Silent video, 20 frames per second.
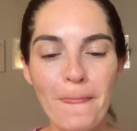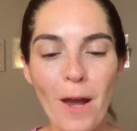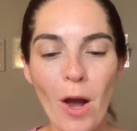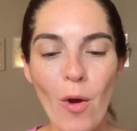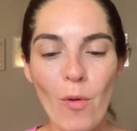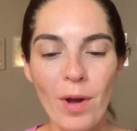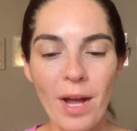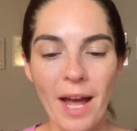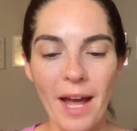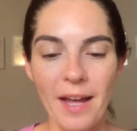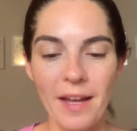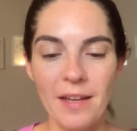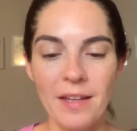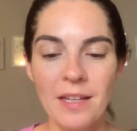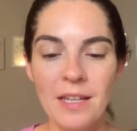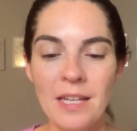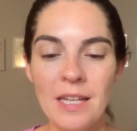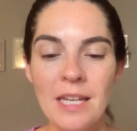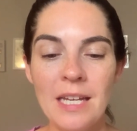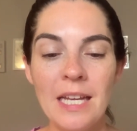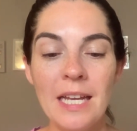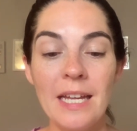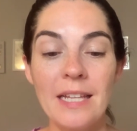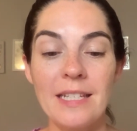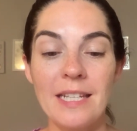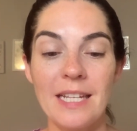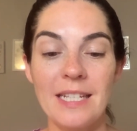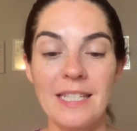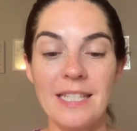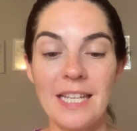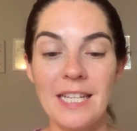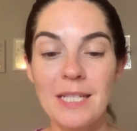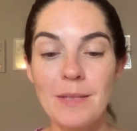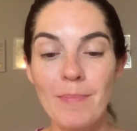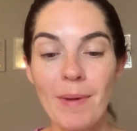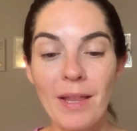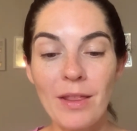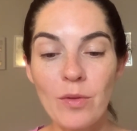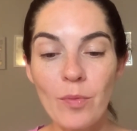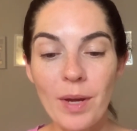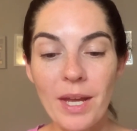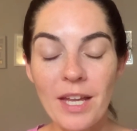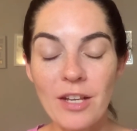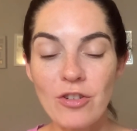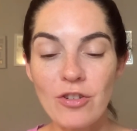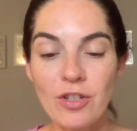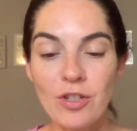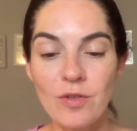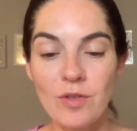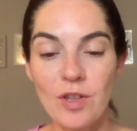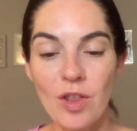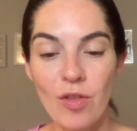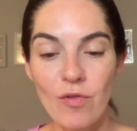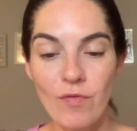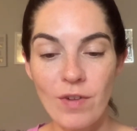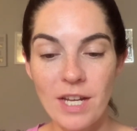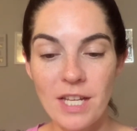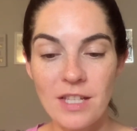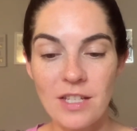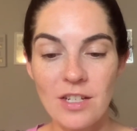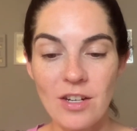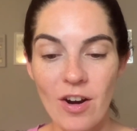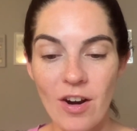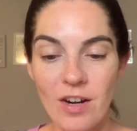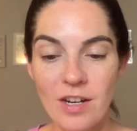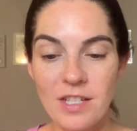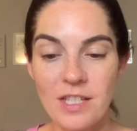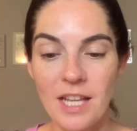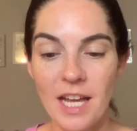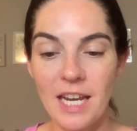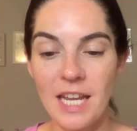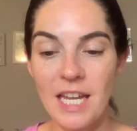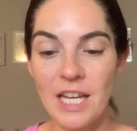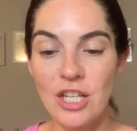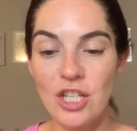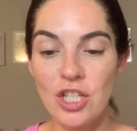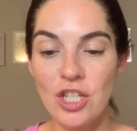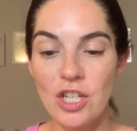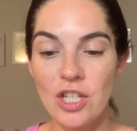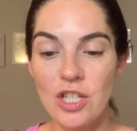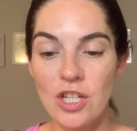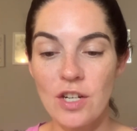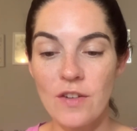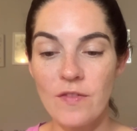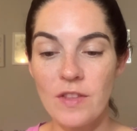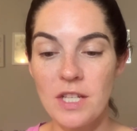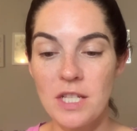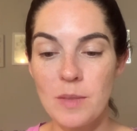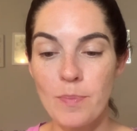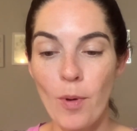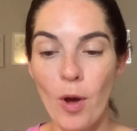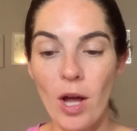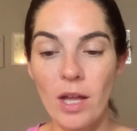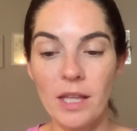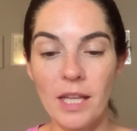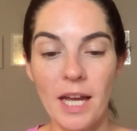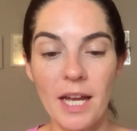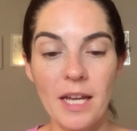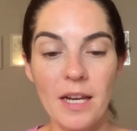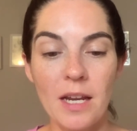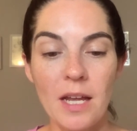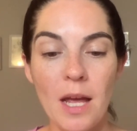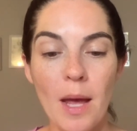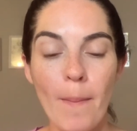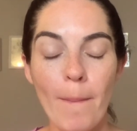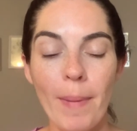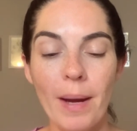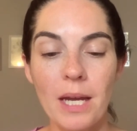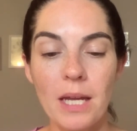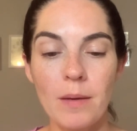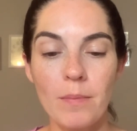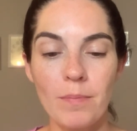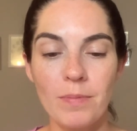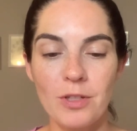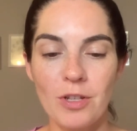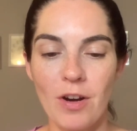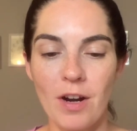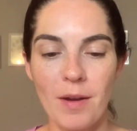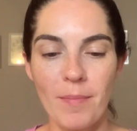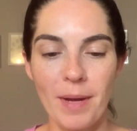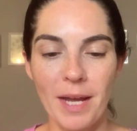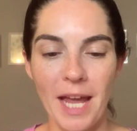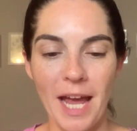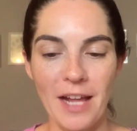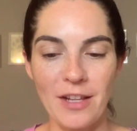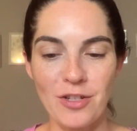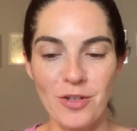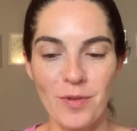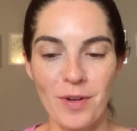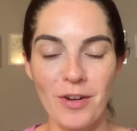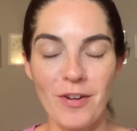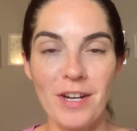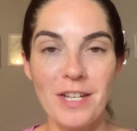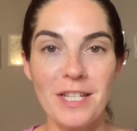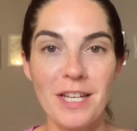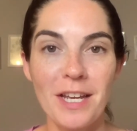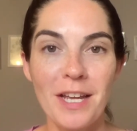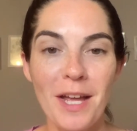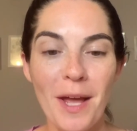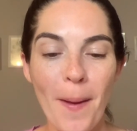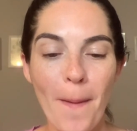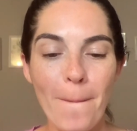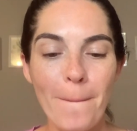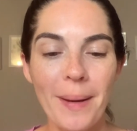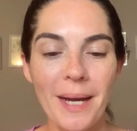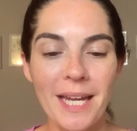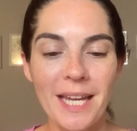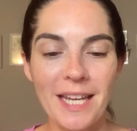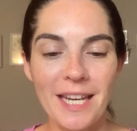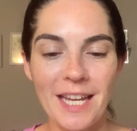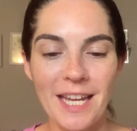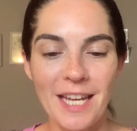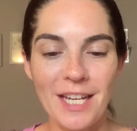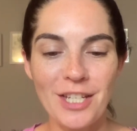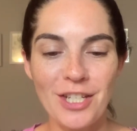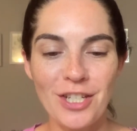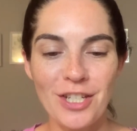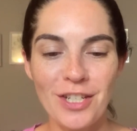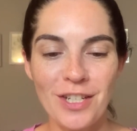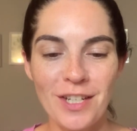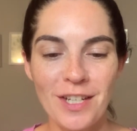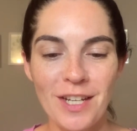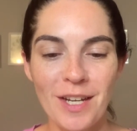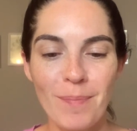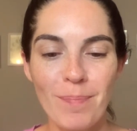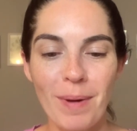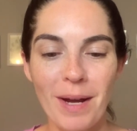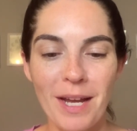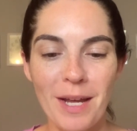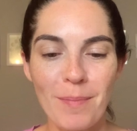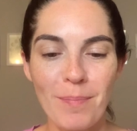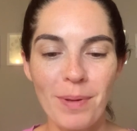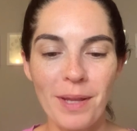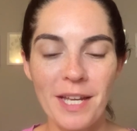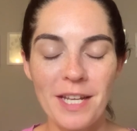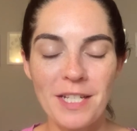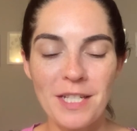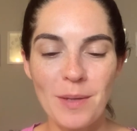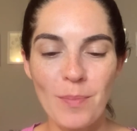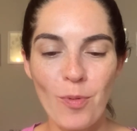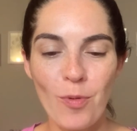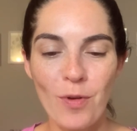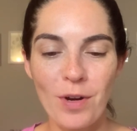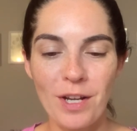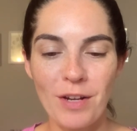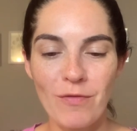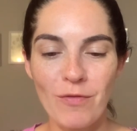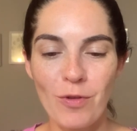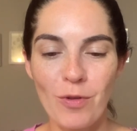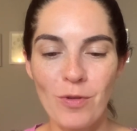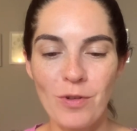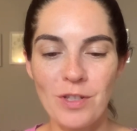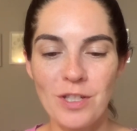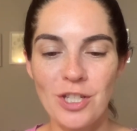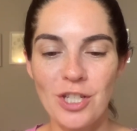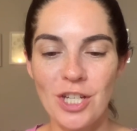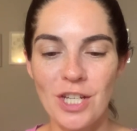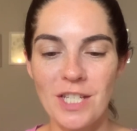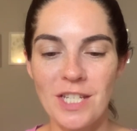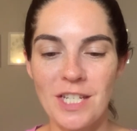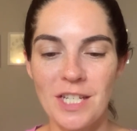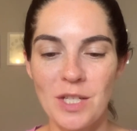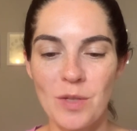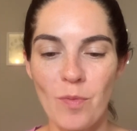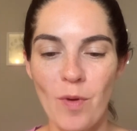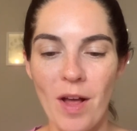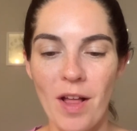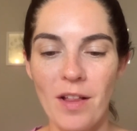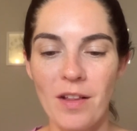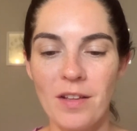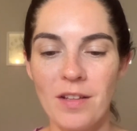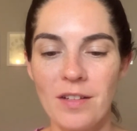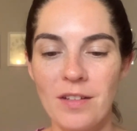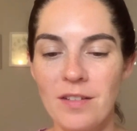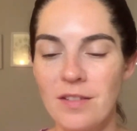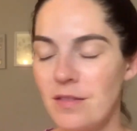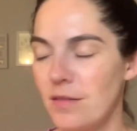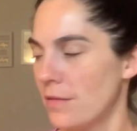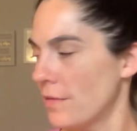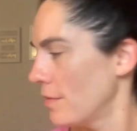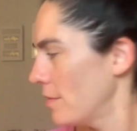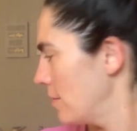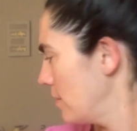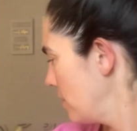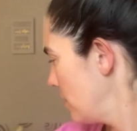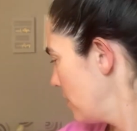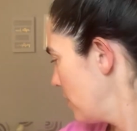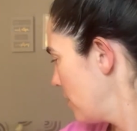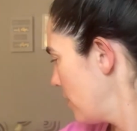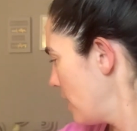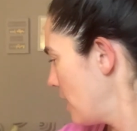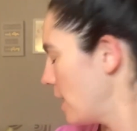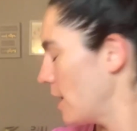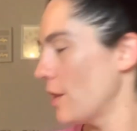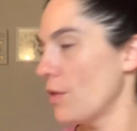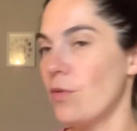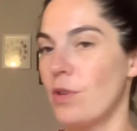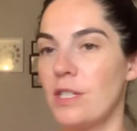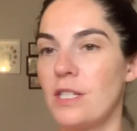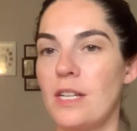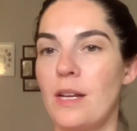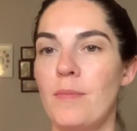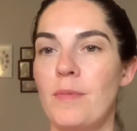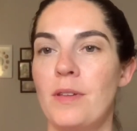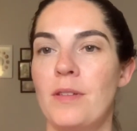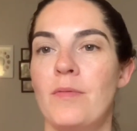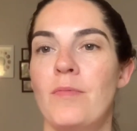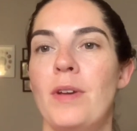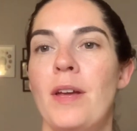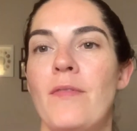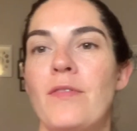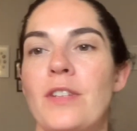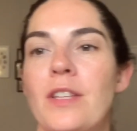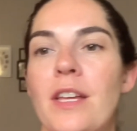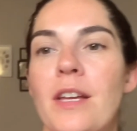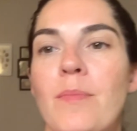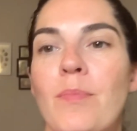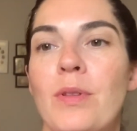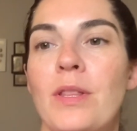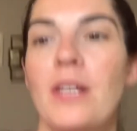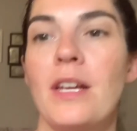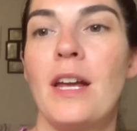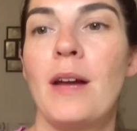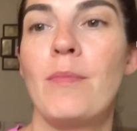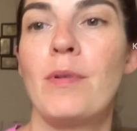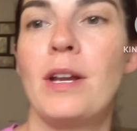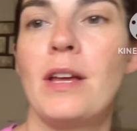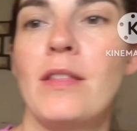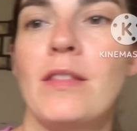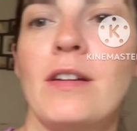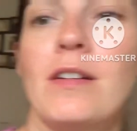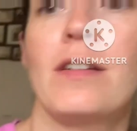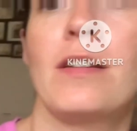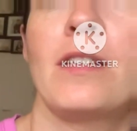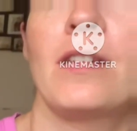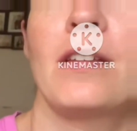Okay. Says this month we introduced 3 stars that each deserve the spotlight, but can, sorry, my cats are going crazy, but can play supporting roles just as well. In Lord's name, you have to like put the camera down there.